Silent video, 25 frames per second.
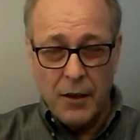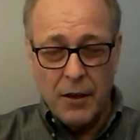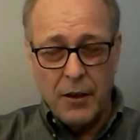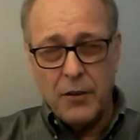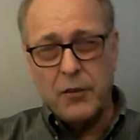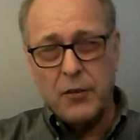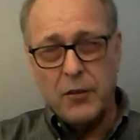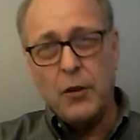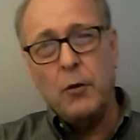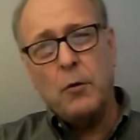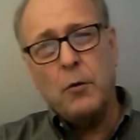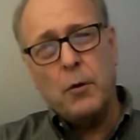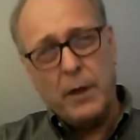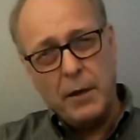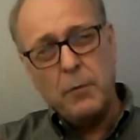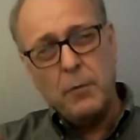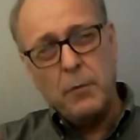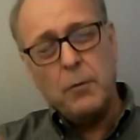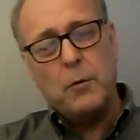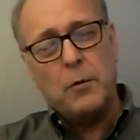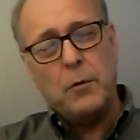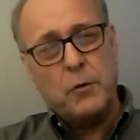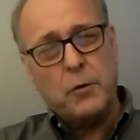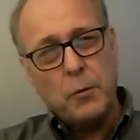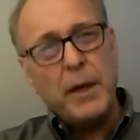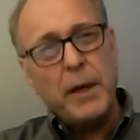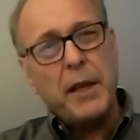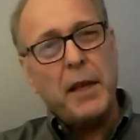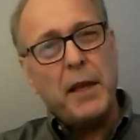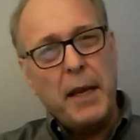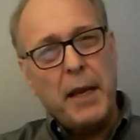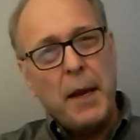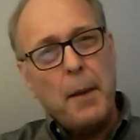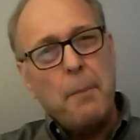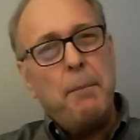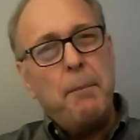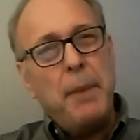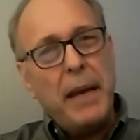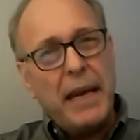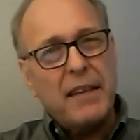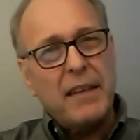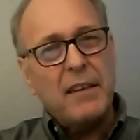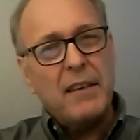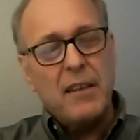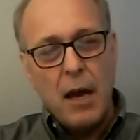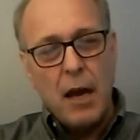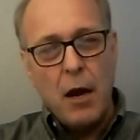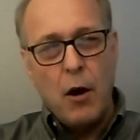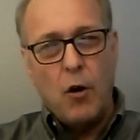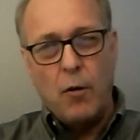So it was really a big
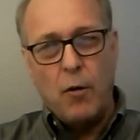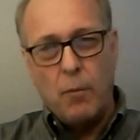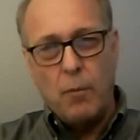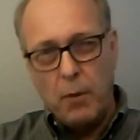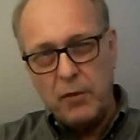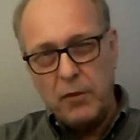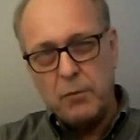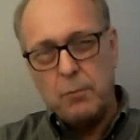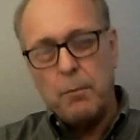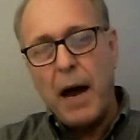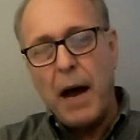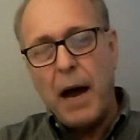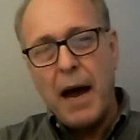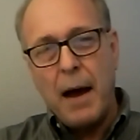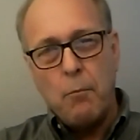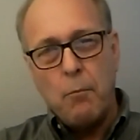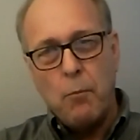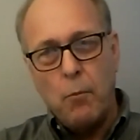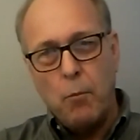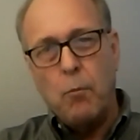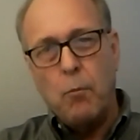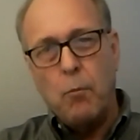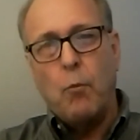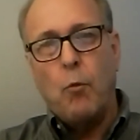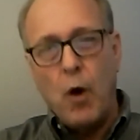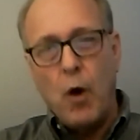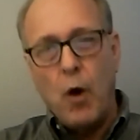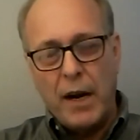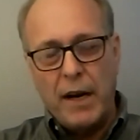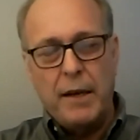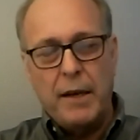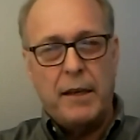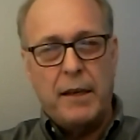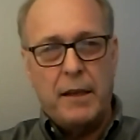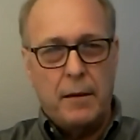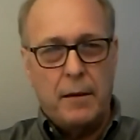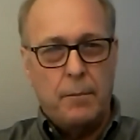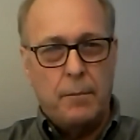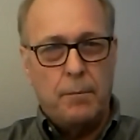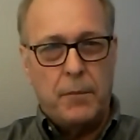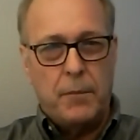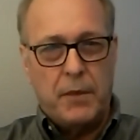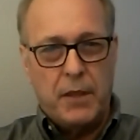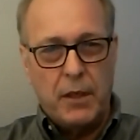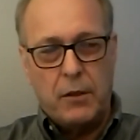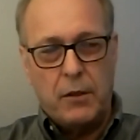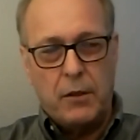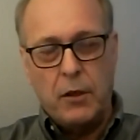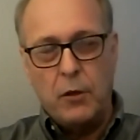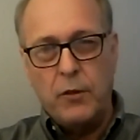no. His mom wanted
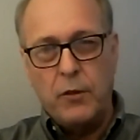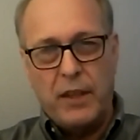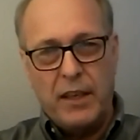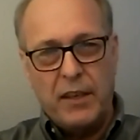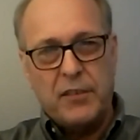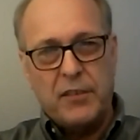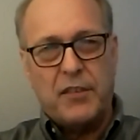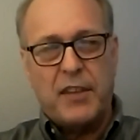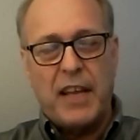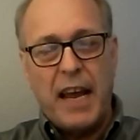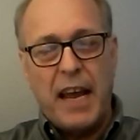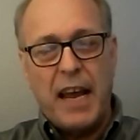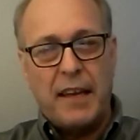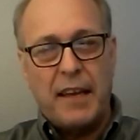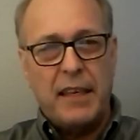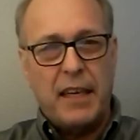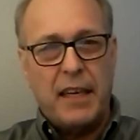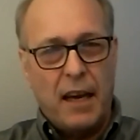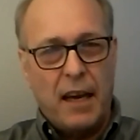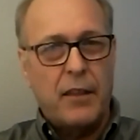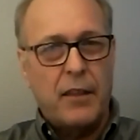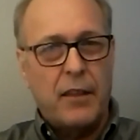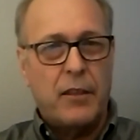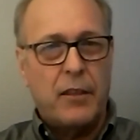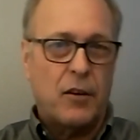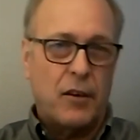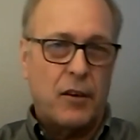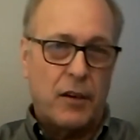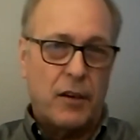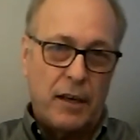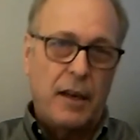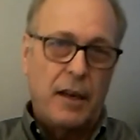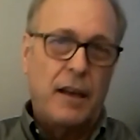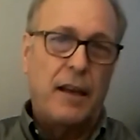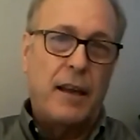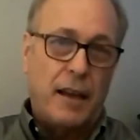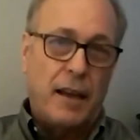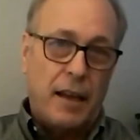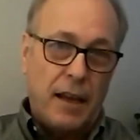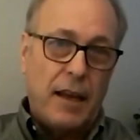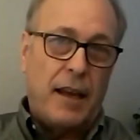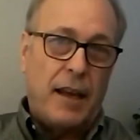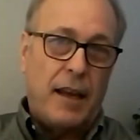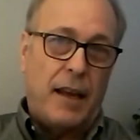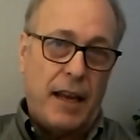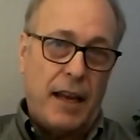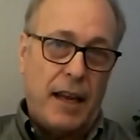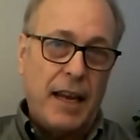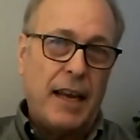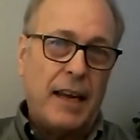to do this, that, and the other.
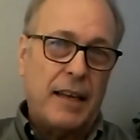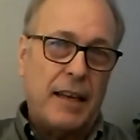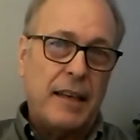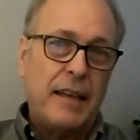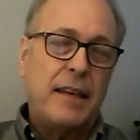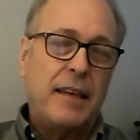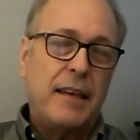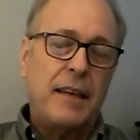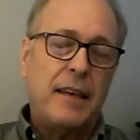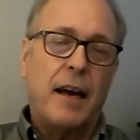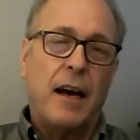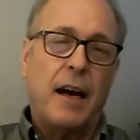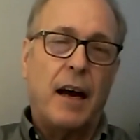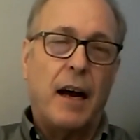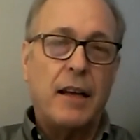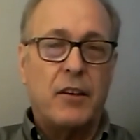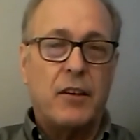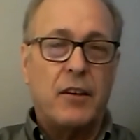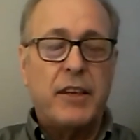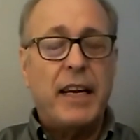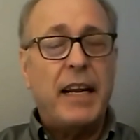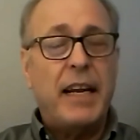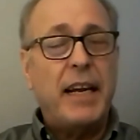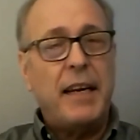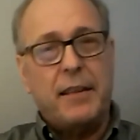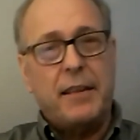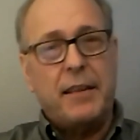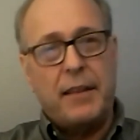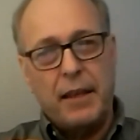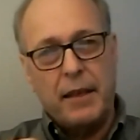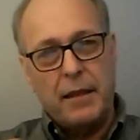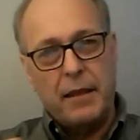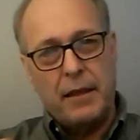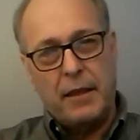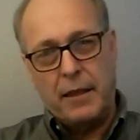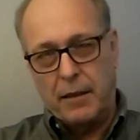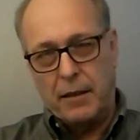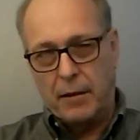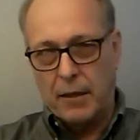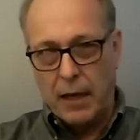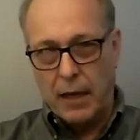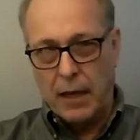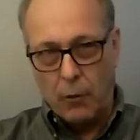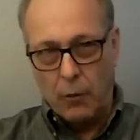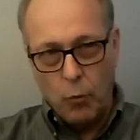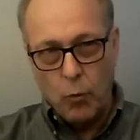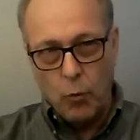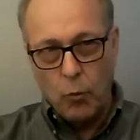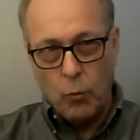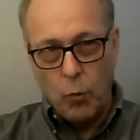And underneath it,
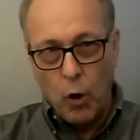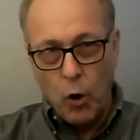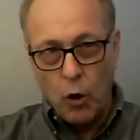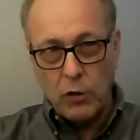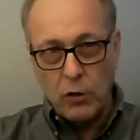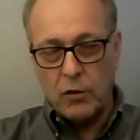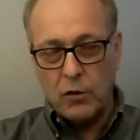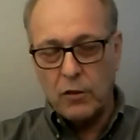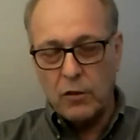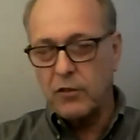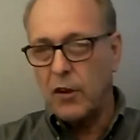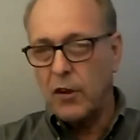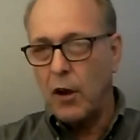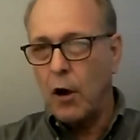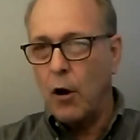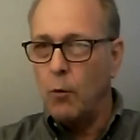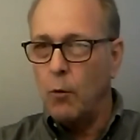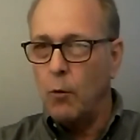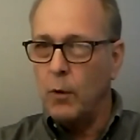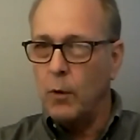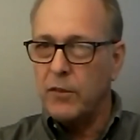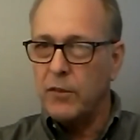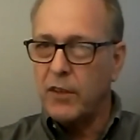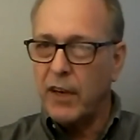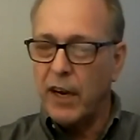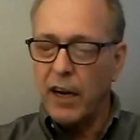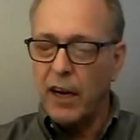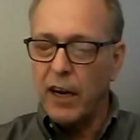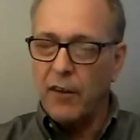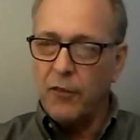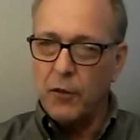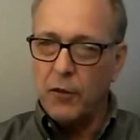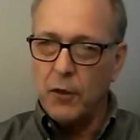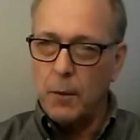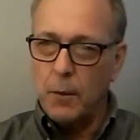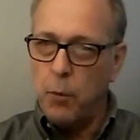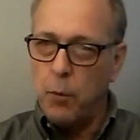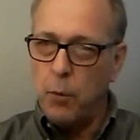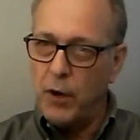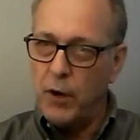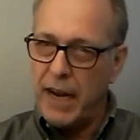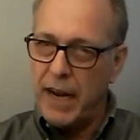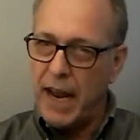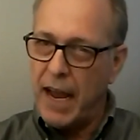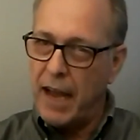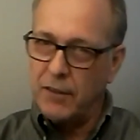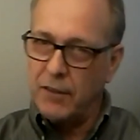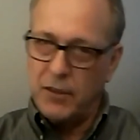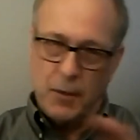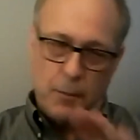now Walter is always careful to point
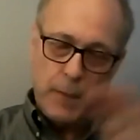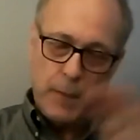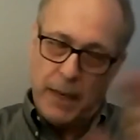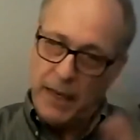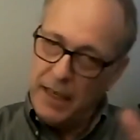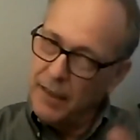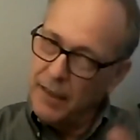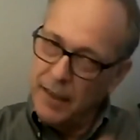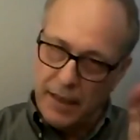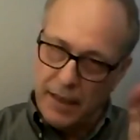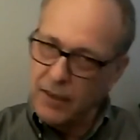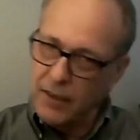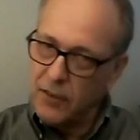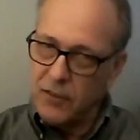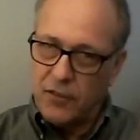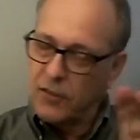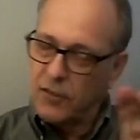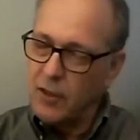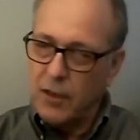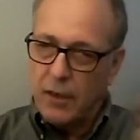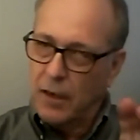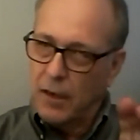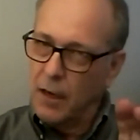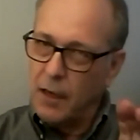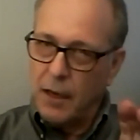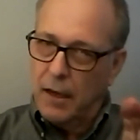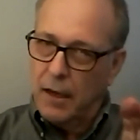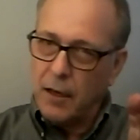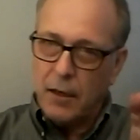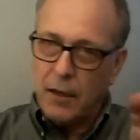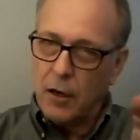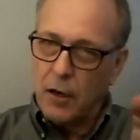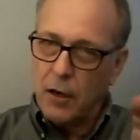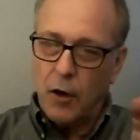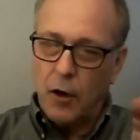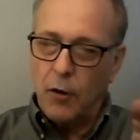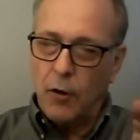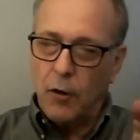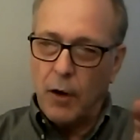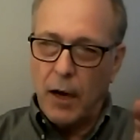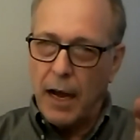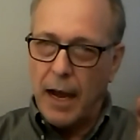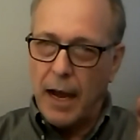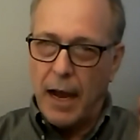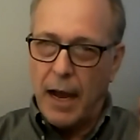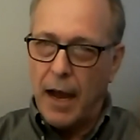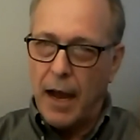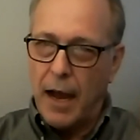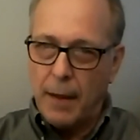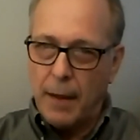out to me that it's,
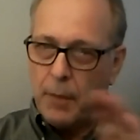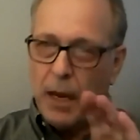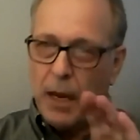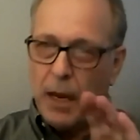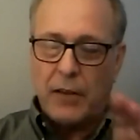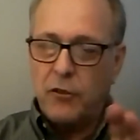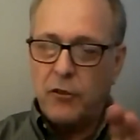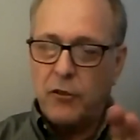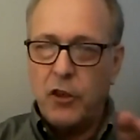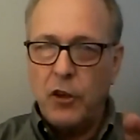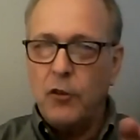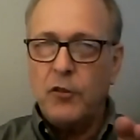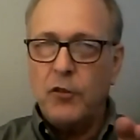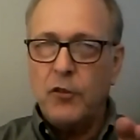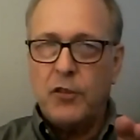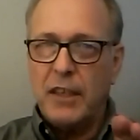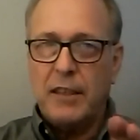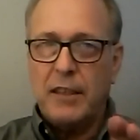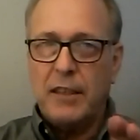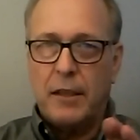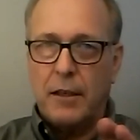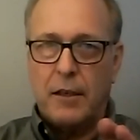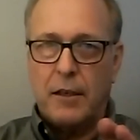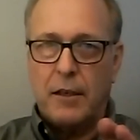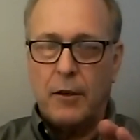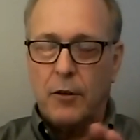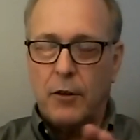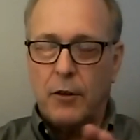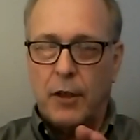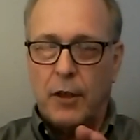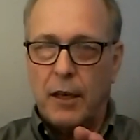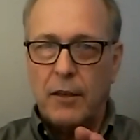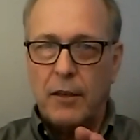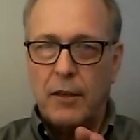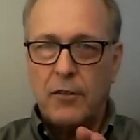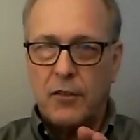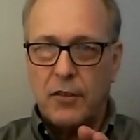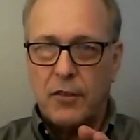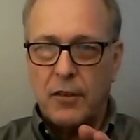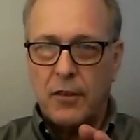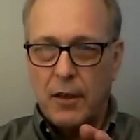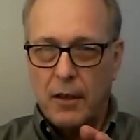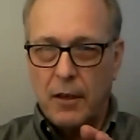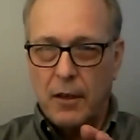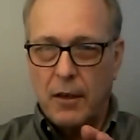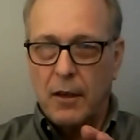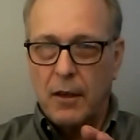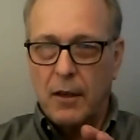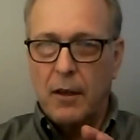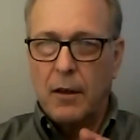I'm not choosing to do this,
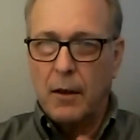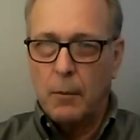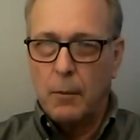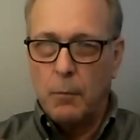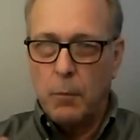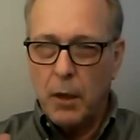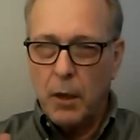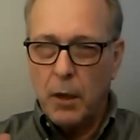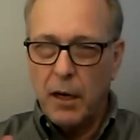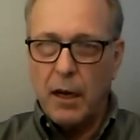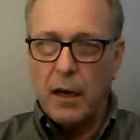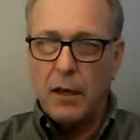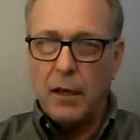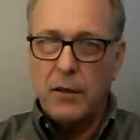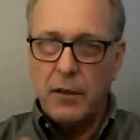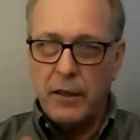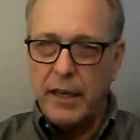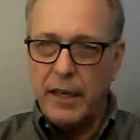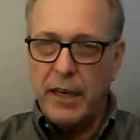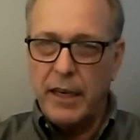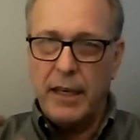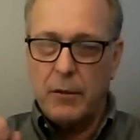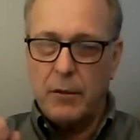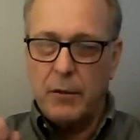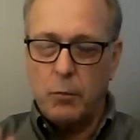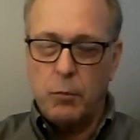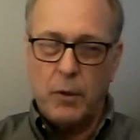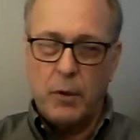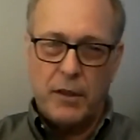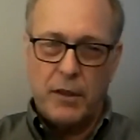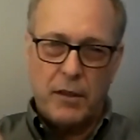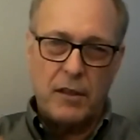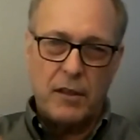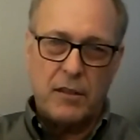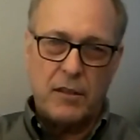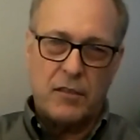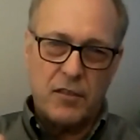but underneath with this